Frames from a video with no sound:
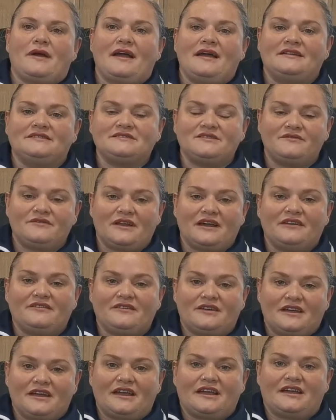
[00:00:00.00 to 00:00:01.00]
End of
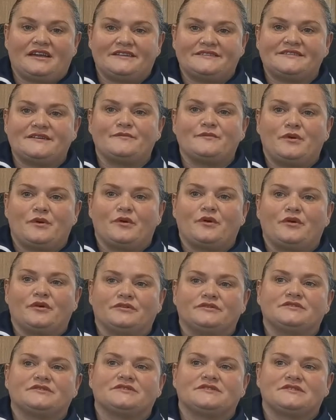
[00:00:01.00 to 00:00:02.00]
life care is
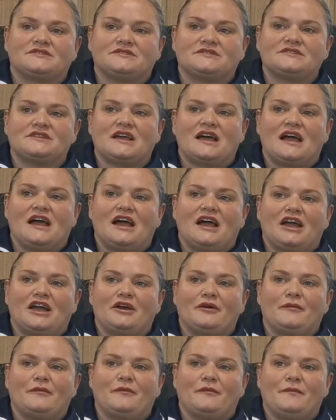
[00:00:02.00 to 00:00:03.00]
important.
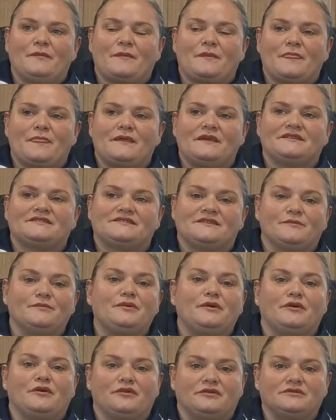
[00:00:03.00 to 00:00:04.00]
It's
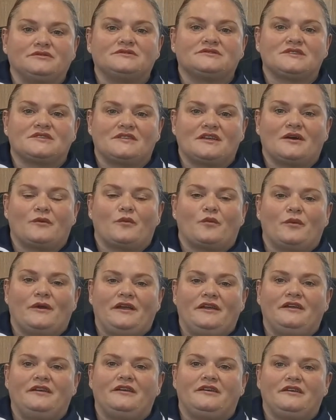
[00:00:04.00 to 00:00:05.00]
important that
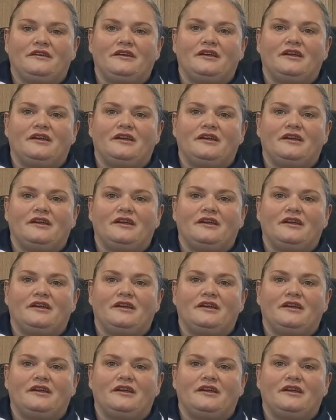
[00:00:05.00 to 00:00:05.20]
we